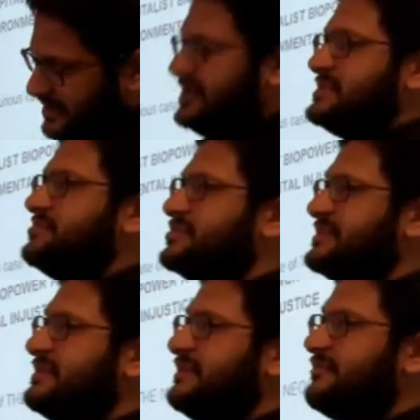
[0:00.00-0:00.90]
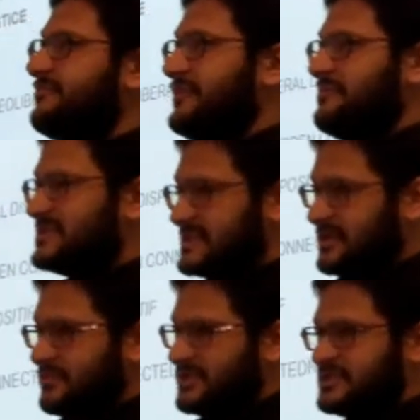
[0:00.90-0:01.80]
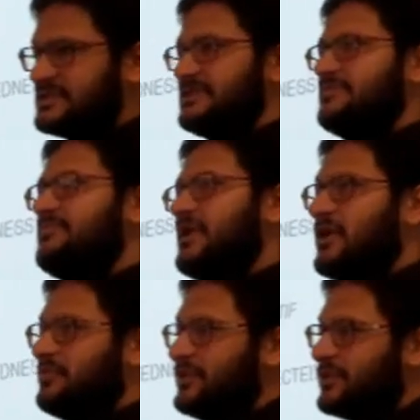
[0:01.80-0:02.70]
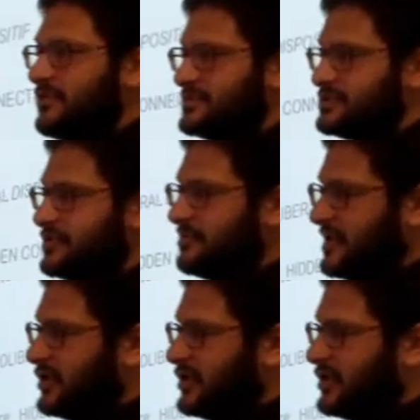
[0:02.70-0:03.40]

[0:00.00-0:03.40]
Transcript: the dispositive famously was the panopticon. So the